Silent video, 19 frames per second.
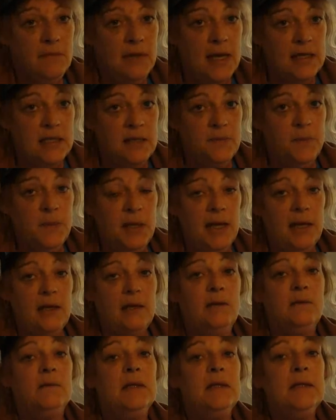that split
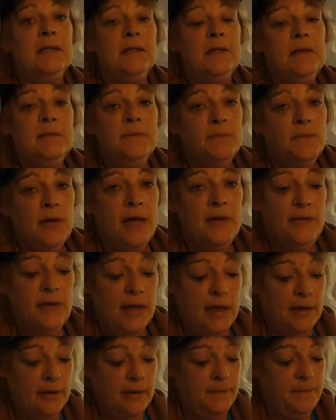right
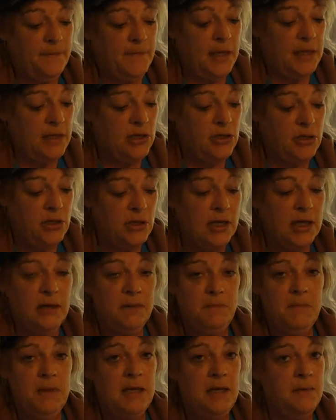there, and it took it
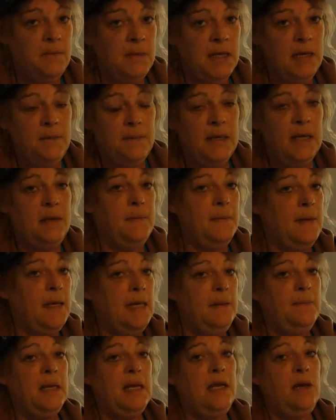in many, many, many,
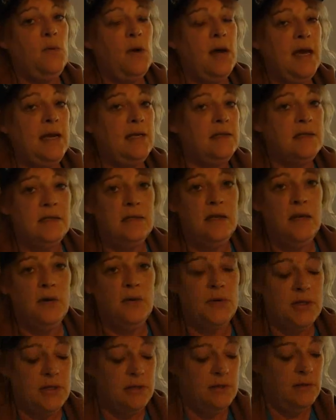many, many ways. There
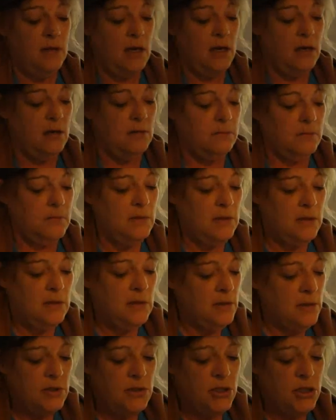was, uh,
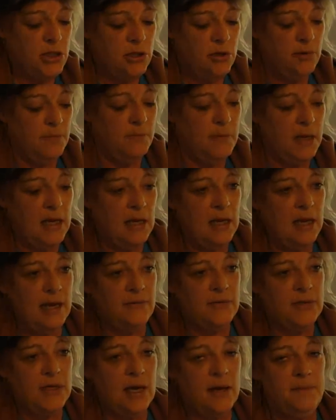shoot, in my
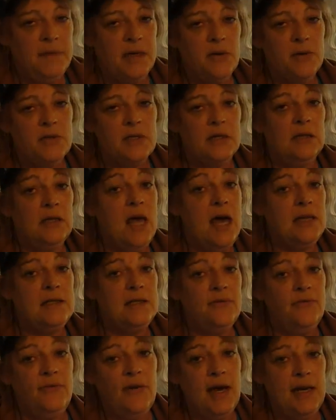lifetime there was
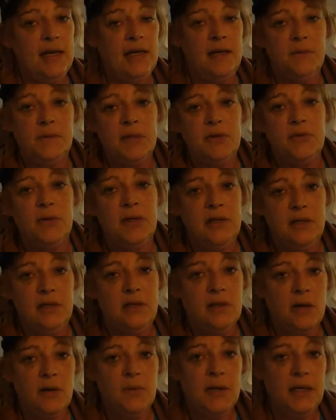lots of fighting between the
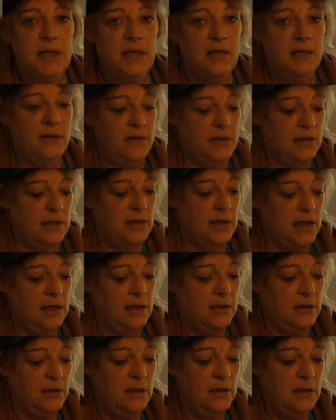Darwinian theory
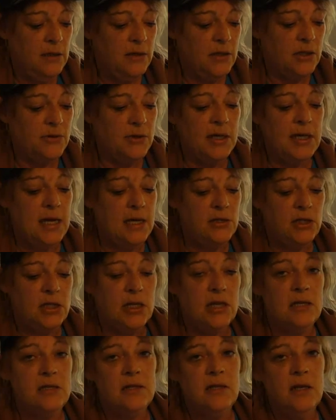and the
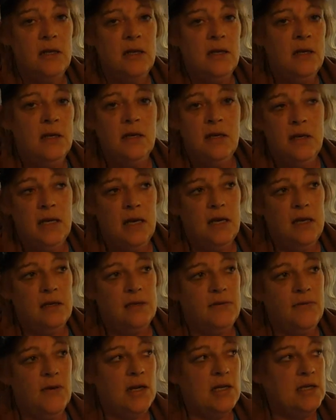creationists.
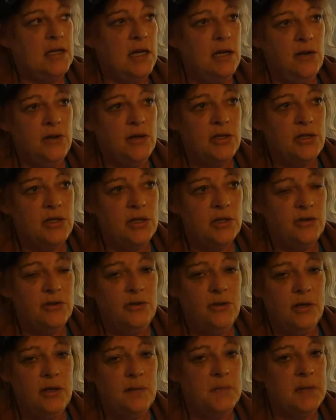As far as I know, they're still
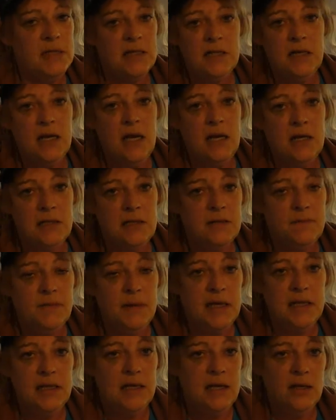doing it, but it's not as
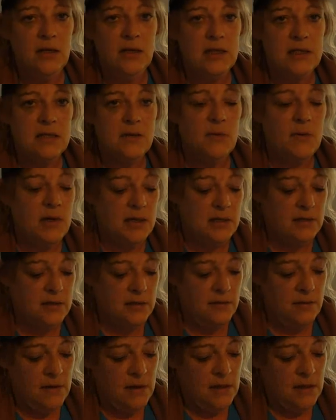big deal as it was